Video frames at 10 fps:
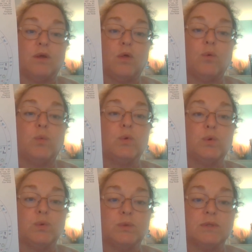The
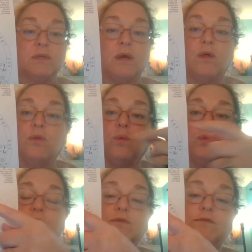wound, the
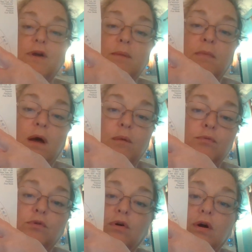wound from
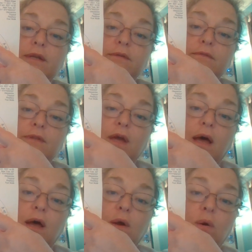abroad.
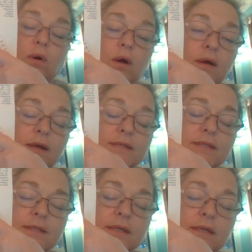Uh, uh,
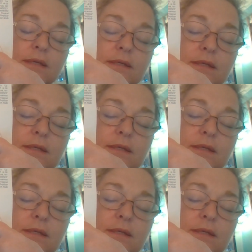uh